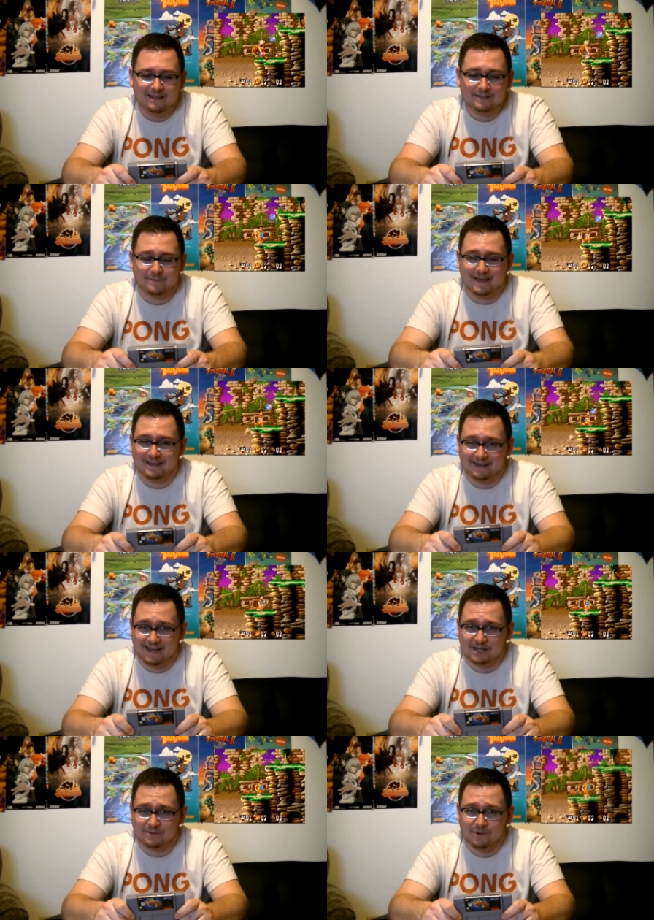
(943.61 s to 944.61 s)
Some hit
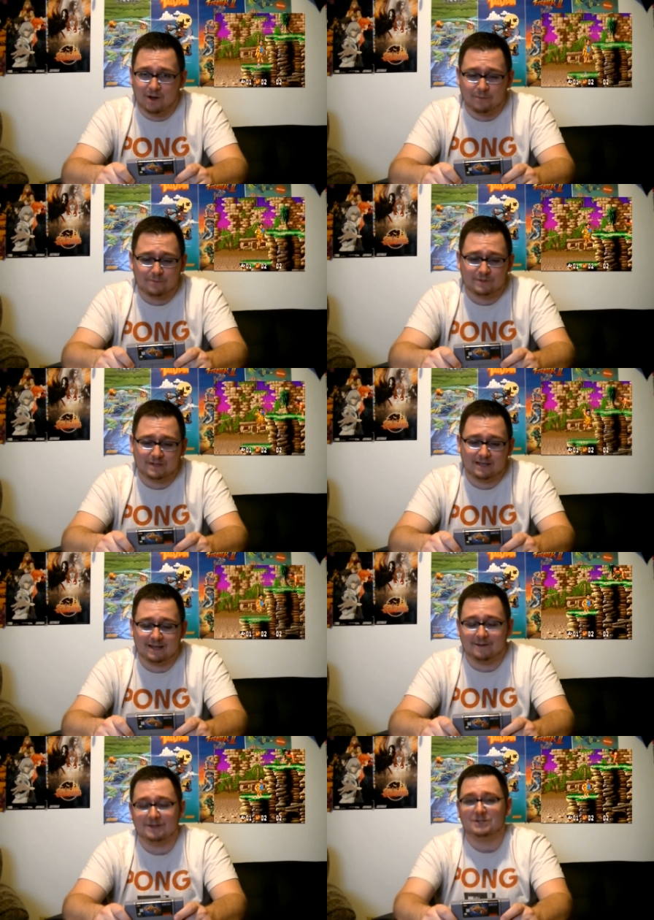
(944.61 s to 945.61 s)
detection problems.
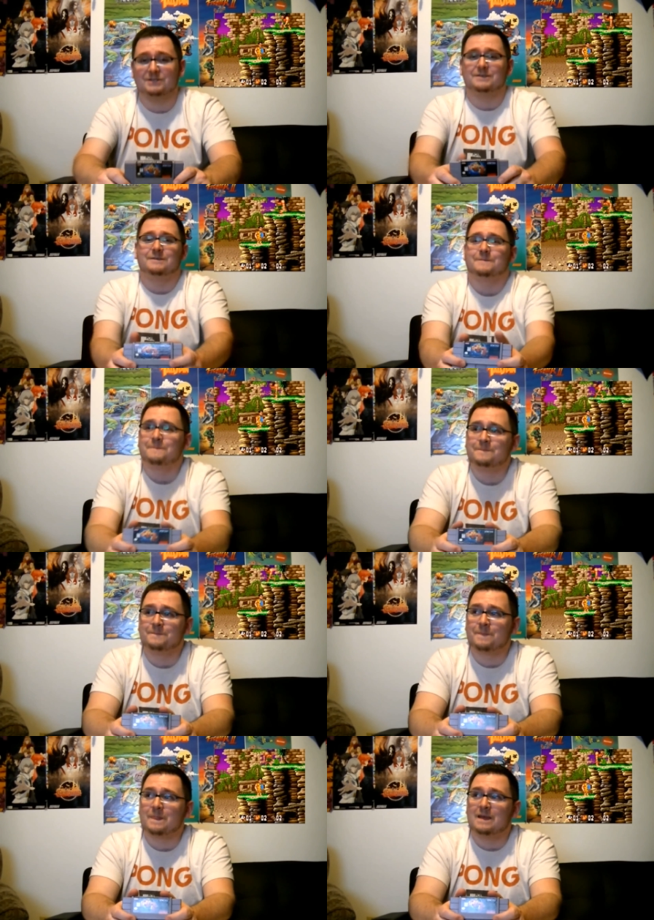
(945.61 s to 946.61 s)
Uh, it's just
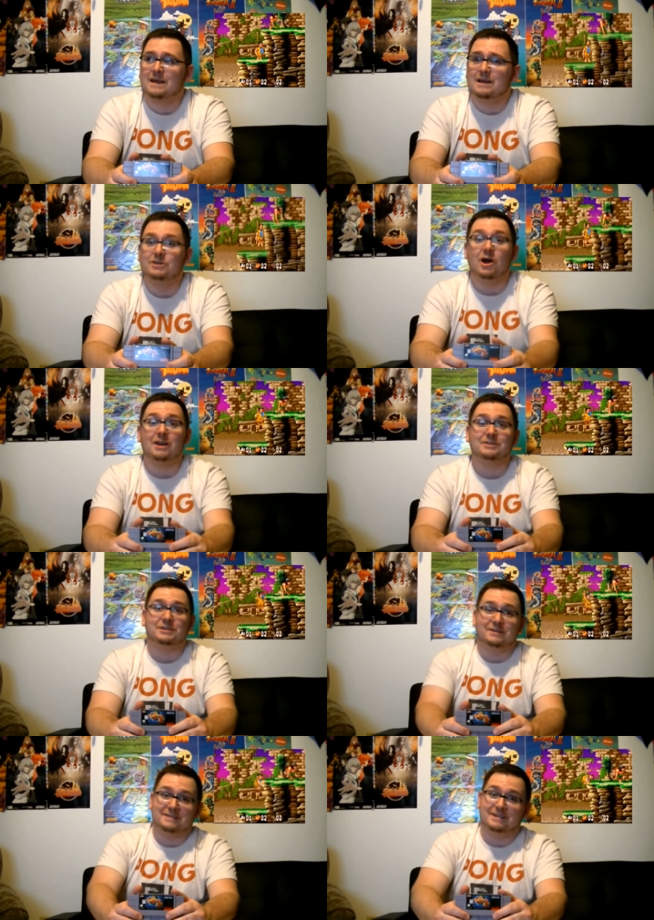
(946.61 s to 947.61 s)
not as
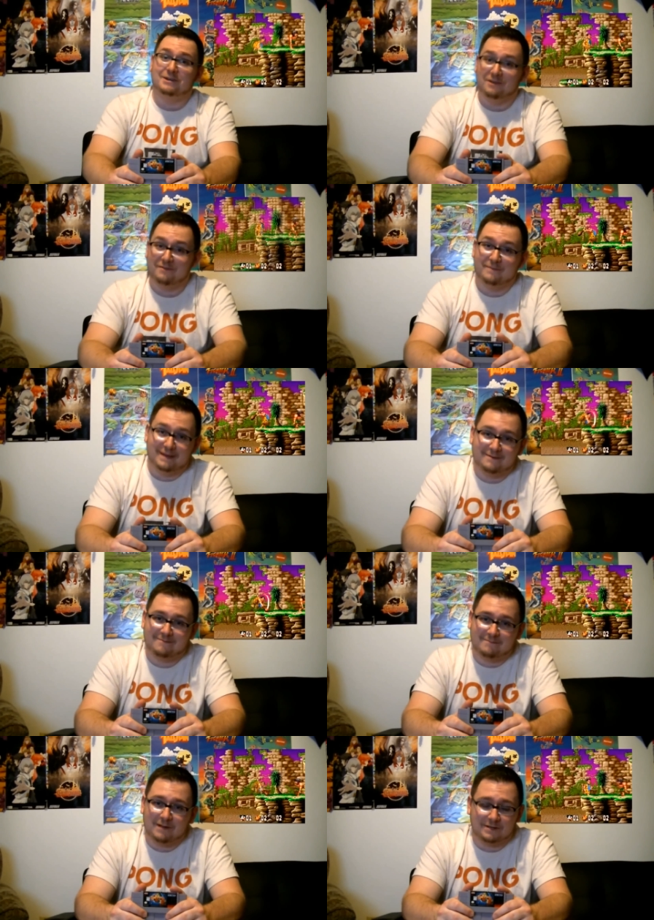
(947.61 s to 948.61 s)
good as it could have been.
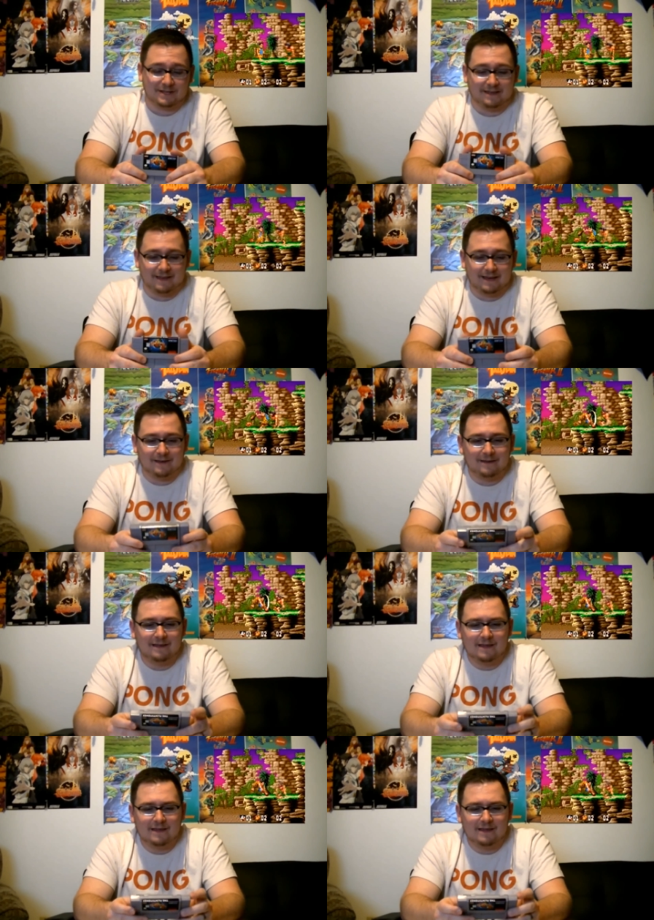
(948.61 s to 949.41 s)
I'll say that.